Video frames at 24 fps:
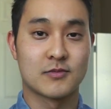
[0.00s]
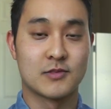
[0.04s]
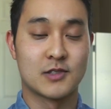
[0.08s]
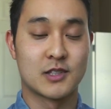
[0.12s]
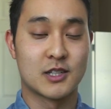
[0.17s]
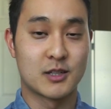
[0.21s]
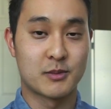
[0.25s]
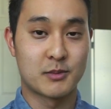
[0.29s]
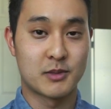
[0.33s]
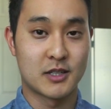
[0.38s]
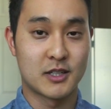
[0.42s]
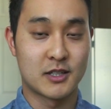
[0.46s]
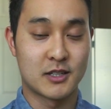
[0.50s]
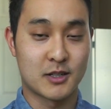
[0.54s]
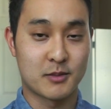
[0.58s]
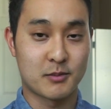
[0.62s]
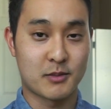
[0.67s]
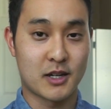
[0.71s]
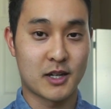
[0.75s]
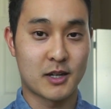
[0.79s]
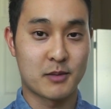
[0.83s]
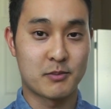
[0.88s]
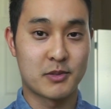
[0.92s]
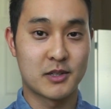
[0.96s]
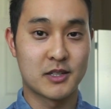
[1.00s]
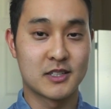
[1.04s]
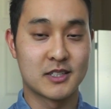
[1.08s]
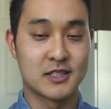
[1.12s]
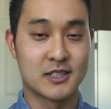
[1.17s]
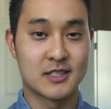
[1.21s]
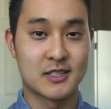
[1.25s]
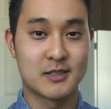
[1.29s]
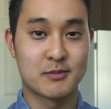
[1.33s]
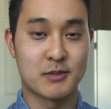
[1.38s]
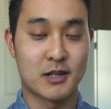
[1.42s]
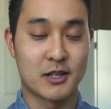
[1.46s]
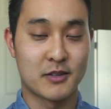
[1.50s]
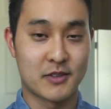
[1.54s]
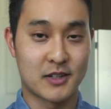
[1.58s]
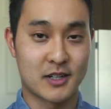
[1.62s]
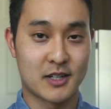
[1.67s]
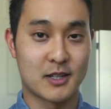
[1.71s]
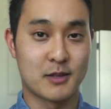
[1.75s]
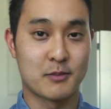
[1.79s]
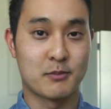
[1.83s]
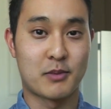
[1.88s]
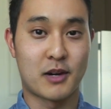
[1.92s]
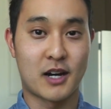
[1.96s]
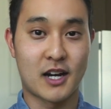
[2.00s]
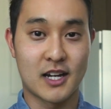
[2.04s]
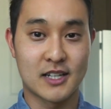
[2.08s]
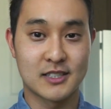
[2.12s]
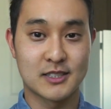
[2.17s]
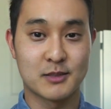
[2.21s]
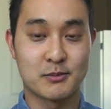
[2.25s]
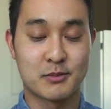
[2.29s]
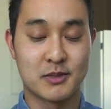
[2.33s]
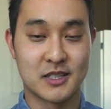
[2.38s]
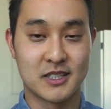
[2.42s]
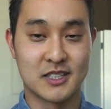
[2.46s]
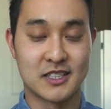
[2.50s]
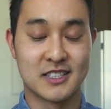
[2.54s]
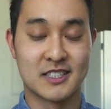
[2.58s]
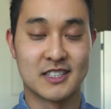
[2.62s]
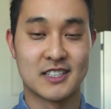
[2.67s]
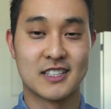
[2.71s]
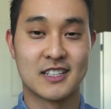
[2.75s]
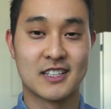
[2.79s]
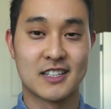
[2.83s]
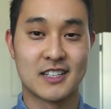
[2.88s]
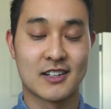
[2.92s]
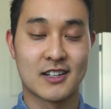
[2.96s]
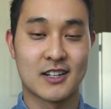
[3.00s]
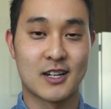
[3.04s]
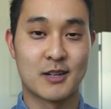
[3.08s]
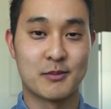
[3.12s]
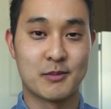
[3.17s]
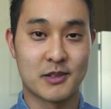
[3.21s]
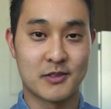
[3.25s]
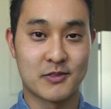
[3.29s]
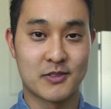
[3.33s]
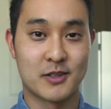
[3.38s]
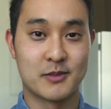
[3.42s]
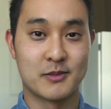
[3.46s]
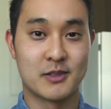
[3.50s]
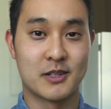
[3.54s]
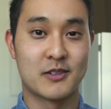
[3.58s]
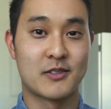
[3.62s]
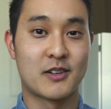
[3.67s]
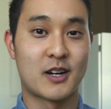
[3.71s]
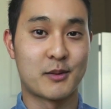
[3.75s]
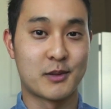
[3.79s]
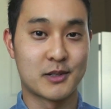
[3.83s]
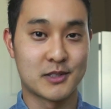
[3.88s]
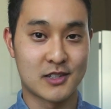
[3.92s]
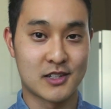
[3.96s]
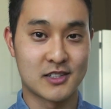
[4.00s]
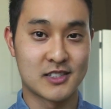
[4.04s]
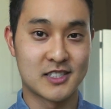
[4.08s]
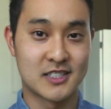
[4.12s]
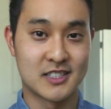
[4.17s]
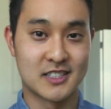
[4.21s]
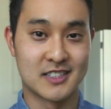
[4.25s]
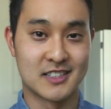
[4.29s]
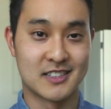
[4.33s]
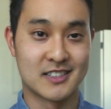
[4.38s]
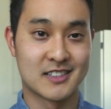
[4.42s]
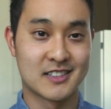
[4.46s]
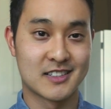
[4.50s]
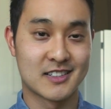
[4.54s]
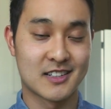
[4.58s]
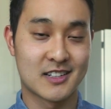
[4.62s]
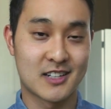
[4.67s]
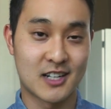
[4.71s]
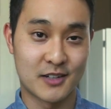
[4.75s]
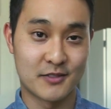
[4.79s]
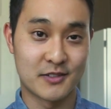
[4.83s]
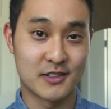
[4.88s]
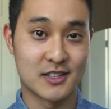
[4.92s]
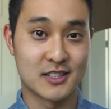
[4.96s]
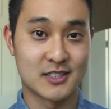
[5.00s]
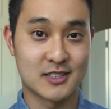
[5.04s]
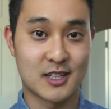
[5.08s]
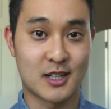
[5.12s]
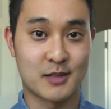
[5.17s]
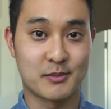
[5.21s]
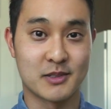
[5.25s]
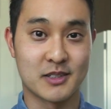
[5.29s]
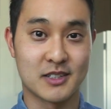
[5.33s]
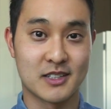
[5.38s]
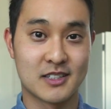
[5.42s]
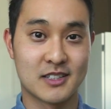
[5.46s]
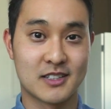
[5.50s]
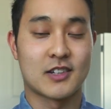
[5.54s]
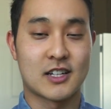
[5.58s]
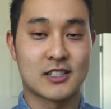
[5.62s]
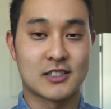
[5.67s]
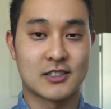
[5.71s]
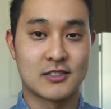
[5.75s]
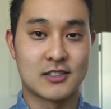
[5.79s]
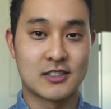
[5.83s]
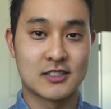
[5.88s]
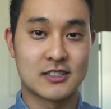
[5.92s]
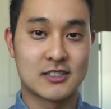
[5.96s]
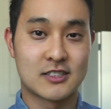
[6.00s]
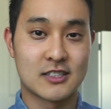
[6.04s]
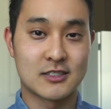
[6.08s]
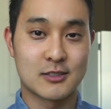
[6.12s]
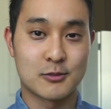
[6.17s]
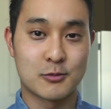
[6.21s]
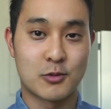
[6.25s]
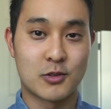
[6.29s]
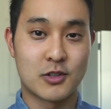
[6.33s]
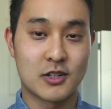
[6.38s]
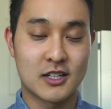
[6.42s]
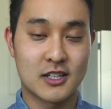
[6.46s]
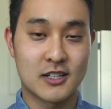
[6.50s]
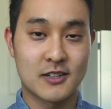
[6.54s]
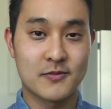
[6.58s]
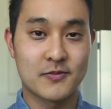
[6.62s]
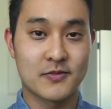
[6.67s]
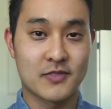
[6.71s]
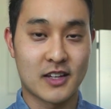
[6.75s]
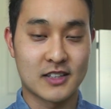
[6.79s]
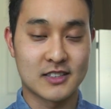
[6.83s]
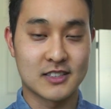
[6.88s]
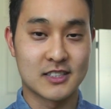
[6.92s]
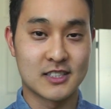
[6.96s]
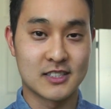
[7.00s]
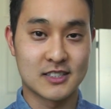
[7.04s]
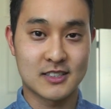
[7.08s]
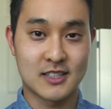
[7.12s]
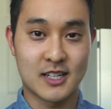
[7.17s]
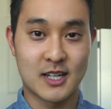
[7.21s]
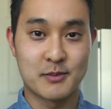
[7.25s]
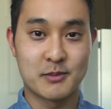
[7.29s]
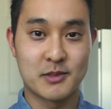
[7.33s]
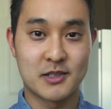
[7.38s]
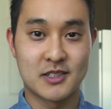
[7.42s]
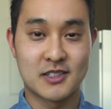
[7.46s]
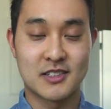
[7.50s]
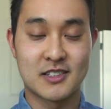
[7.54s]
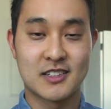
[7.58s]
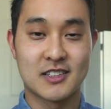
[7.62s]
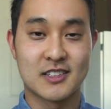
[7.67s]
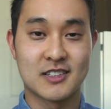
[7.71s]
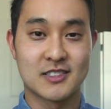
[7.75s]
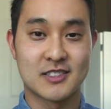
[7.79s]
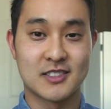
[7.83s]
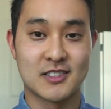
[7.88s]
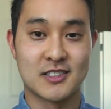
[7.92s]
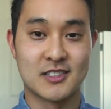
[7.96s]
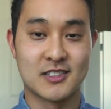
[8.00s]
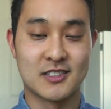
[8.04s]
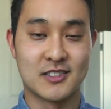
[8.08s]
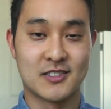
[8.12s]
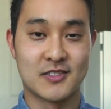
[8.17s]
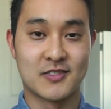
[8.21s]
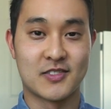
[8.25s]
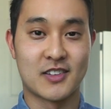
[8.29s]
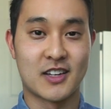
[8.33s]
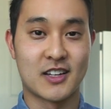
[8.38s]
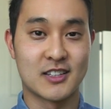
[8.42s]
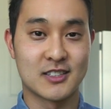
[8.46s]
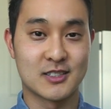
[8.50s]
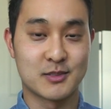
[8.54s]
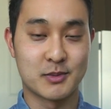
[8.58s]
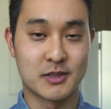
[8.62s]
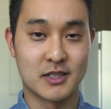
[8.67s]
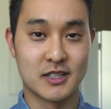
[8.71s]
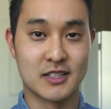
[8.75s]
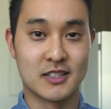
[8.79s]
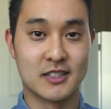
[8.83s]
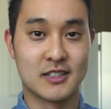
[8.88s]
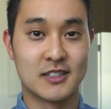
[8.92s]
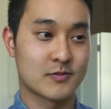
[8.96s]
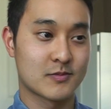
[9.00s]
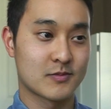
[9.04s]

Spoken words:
You're going to be hearing my opinion, my very biased opinion, coming from an environmental engineer covering this topic. Okay, so this is just a warning, that's a disclaimer, so now let's begin.